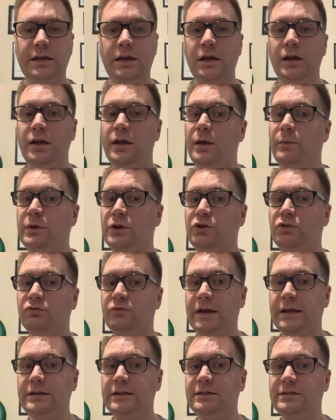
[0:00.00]
It'd be
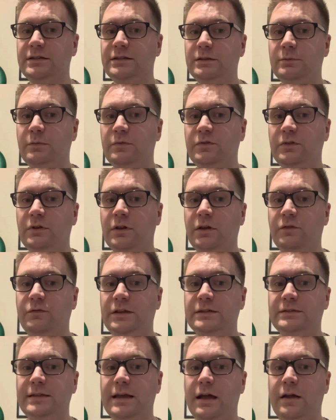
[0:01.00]
great to see some of you
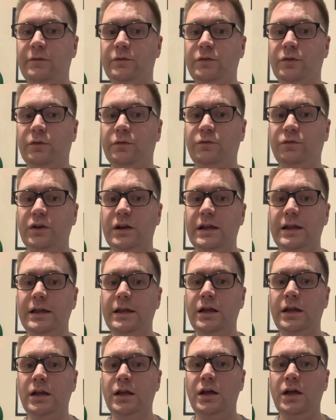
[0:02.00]
lovelies there if you're free.